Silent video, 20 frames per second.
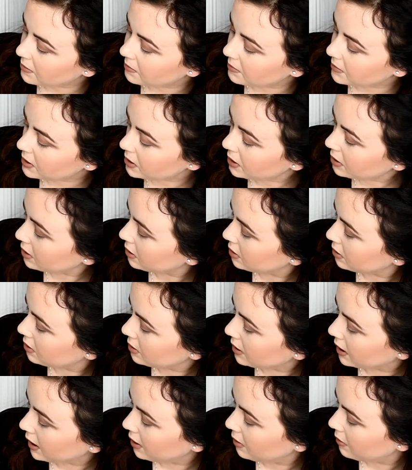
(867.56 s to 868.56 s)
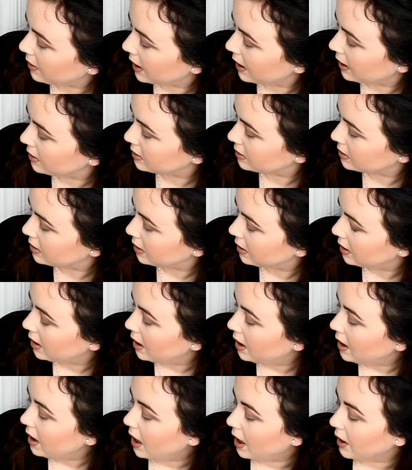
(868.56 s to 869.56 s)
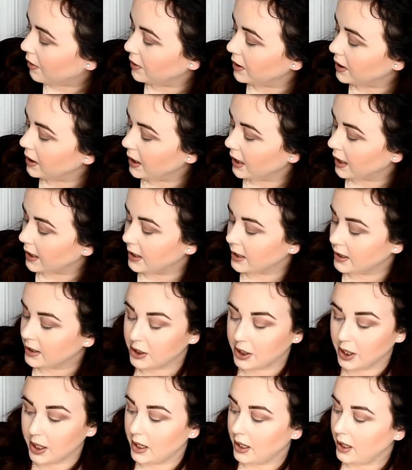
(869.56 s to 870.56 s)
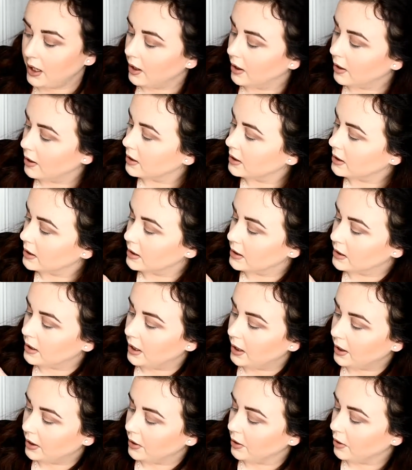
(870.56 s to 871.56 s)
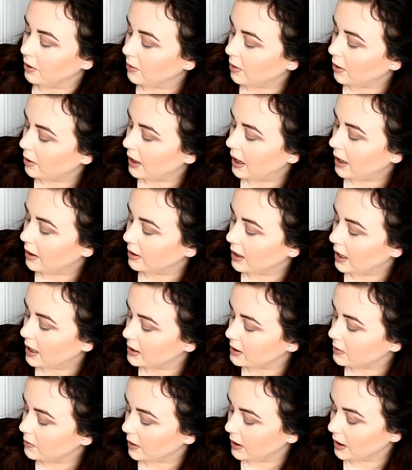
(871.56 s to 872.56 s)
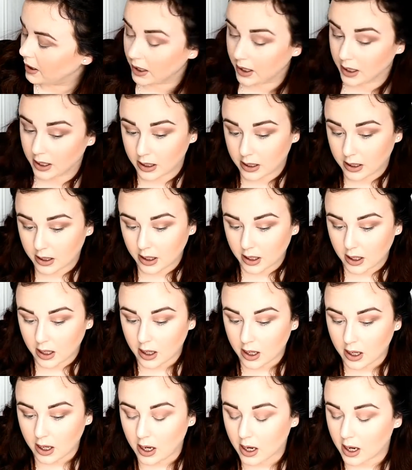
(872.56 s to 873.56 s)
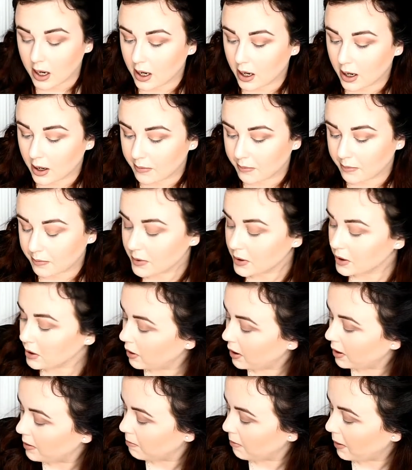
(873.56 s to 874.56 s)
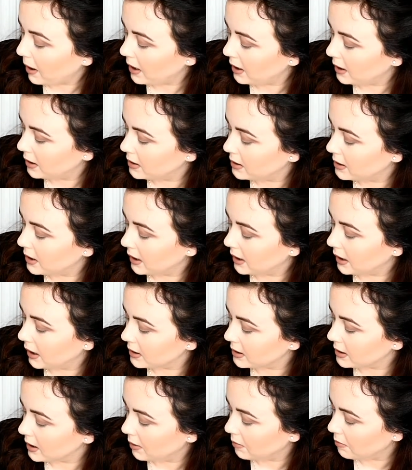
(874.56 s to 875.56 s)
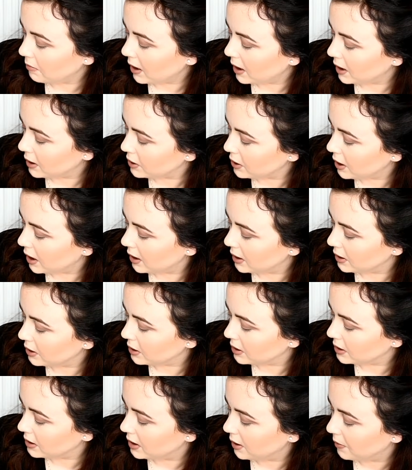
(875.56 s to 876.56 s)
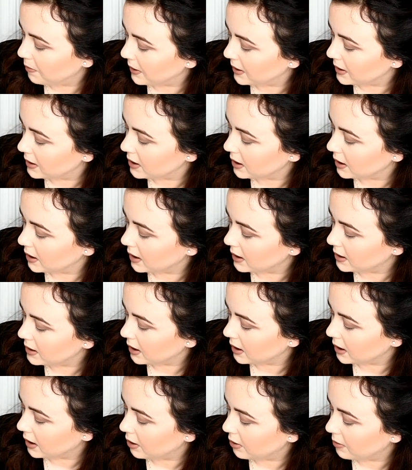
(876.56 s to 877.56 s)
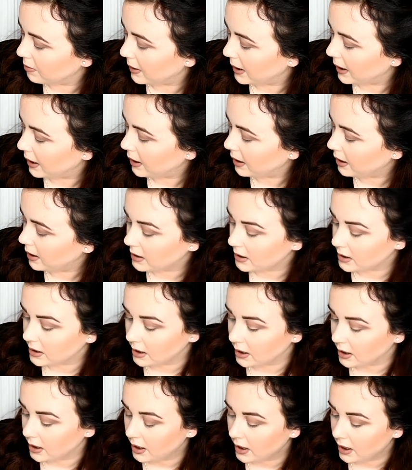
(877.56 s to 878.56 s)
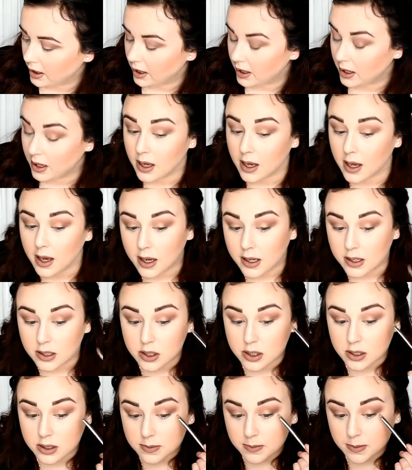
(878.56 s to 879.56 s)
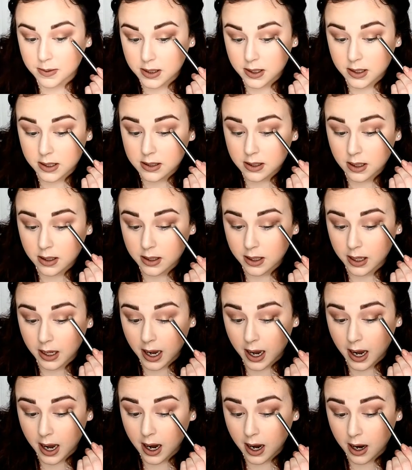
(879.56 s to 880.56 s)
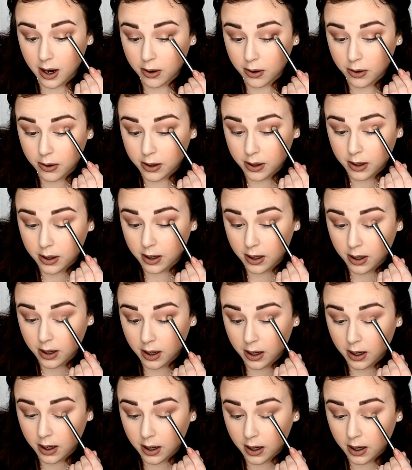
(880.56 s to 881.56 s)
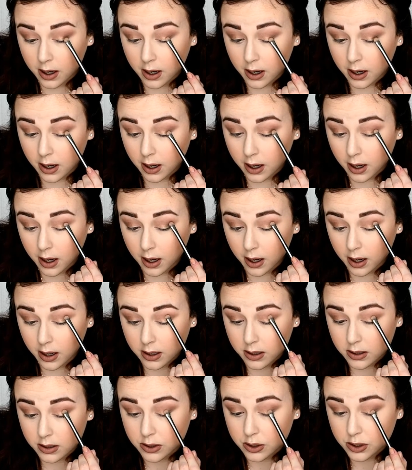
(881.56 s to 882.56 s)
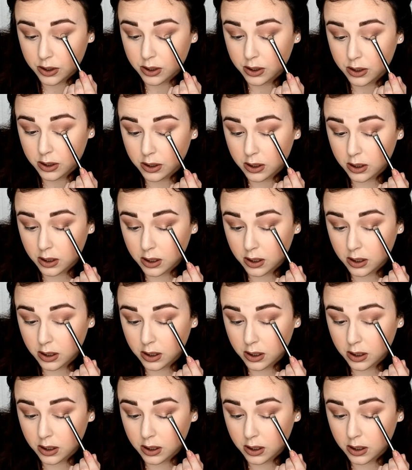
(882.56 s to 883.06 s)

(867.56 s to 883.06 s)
So now what else? I really like this shade here. This is the 3rd row down, last one in. So I might take that same brush and just dip into this a little bit and just put this on the outer edge,